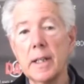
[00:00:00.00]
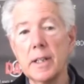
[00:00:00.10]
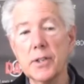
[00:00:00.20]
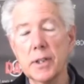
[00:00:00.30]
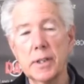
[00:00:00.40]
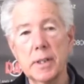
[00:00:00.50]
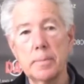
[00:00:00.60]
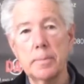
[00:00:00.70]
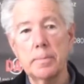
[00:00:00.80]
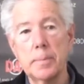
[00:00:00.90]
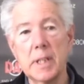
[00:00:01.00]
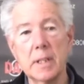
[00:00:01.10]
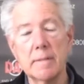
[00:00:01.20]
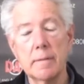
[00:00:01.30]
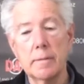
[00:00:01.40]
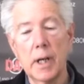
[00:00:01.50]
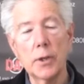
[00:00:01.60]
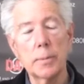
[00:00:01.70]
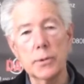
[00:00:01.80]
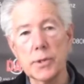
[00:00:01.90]
is going to be
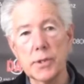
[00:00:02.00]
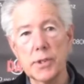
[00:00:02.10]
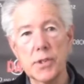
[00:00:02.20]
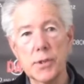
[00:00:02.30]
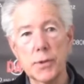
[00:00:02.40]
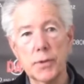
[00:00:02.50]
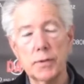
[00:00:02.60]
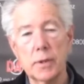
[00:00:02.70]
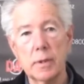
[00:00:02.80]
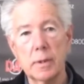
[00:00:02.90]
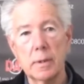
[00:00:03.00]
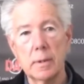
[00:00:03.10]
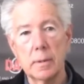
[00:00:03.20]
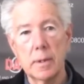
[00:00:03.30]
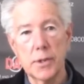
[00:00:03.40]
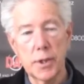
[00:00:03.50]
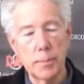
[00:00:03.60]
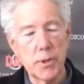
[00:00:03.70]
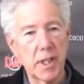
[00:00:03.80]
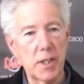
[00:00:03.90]
vulnerable to this sort of
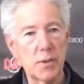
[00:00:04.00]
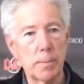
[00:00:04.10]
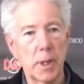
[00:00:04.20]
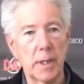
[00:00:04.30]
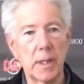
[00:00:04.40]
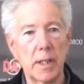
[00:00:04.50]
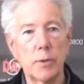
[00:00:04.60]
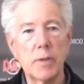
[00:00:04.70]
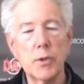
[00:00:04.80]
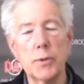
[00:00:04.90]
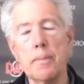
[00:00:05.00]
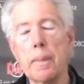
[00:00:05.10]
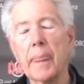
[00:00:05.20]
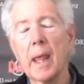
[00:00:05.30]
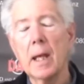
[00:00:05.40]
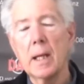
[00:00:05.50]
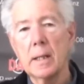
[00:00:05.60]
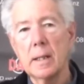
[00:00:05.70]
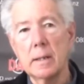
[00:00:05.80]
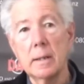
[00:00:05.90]
interpretation by Inland Revenue.
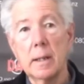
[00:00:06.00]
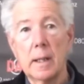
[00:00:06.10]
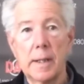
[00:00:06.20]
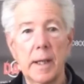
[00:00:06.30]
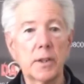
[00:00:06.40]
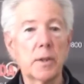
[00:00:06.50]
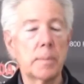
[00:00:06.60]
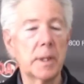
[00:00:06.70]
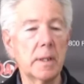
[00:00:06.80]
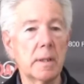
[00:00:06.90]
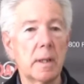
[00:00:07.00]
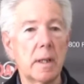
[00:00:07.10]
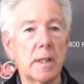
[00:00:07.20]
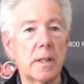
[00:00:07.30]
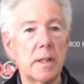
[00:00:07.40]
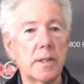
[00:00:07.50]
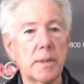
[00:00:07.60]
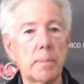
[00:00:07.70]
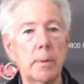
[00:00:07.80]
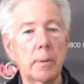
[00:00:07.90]
Now that could be a
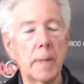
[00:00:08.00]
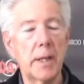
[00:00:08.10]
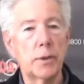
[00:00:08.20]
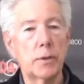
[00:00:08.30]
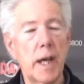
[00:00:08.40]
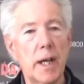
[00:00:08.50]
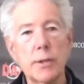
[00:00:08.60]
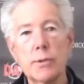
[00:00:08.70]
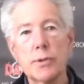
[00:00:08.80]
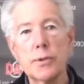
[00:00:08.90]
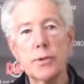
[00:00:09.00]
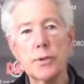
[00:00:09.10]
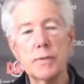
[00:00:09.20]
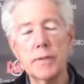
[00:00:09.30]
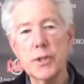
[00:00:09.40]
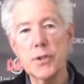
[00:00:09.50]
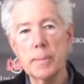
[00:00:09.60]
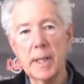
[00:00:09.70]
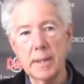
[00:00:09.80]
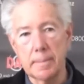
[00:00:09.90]
simple matter of how you choose to invest your
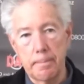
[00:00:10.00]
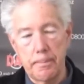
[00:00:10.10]
money.